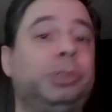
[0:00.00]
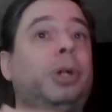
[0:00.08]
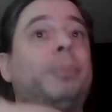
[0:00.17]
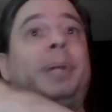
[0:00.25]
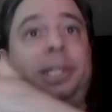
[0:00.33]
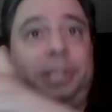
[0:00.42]
We'll
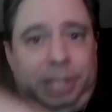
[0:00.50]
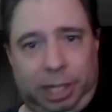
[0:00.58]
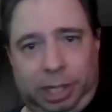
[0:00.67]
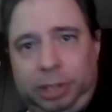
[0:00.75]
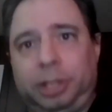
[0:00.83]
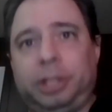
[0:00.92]
talk about
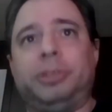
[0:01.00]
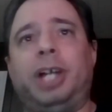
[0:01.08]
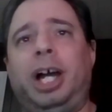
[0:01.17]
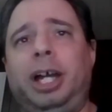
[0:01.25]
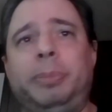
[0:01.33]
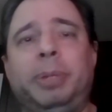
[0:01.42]
that another
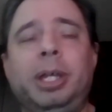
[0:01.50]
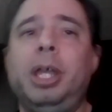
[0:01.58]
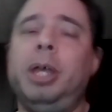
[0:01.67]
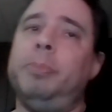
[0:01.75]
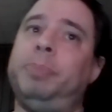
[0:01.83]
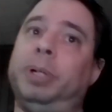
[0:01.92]
time.
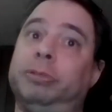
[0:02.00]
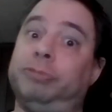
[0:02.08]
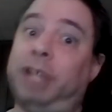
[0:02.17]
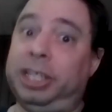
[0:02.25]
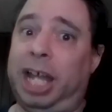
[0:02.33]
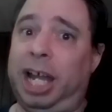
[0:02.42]
But
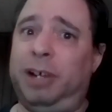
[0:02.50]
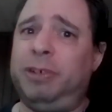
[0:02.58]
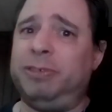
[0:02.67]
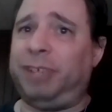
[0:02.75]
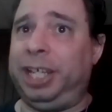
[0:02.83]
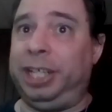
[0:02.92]
right
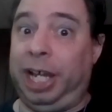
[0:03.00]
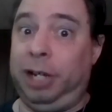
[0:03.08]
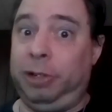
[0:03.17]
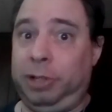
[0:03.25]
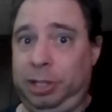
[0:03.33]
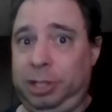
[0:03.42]
now, right
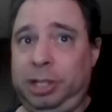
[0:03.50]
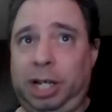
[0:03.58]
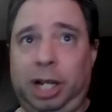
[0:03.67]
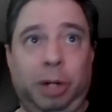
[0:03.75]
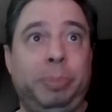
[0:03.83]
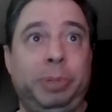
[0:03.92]
now,
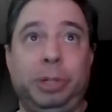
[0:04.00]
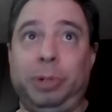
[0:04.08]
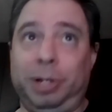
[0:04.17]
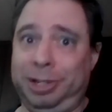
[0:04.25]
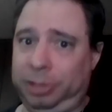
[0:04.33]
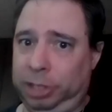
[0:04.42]
I hope
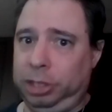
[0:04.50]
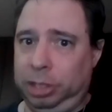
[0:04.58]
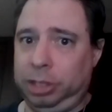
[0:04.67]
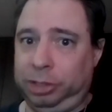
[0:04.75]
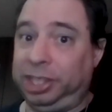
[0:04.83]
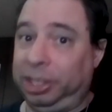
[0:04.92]
you are
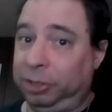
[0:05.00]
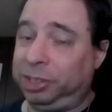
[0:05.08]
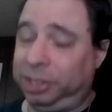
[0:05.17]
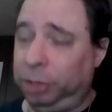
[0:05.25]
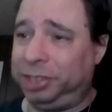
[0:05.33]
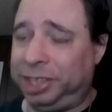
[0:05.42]
sit,
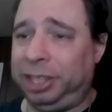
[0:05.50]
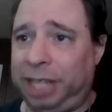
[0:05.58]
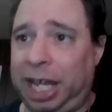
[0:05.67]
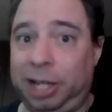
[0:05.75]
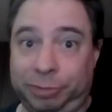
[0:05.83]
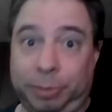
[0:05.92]
still sitting
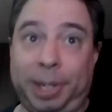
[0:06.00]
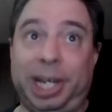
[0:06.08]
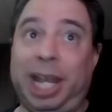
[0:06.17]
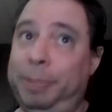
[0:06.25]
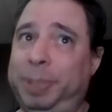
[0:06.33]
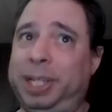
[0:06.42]
down from that
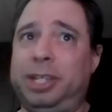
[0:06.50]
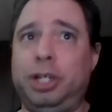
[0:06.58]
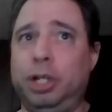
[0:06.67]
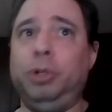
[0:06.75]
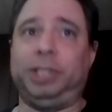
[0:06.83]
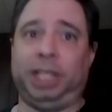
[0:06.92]
epic
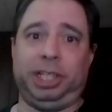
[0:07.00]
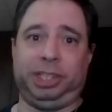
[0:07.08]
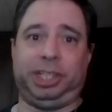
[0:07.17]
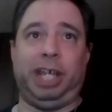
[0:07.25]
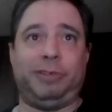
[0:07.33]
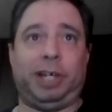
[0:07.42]
news I
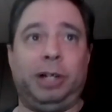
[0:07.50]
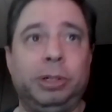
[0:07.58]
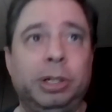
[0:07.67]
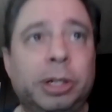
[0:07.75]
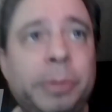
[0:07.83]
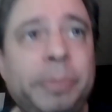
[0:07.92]
just gave out.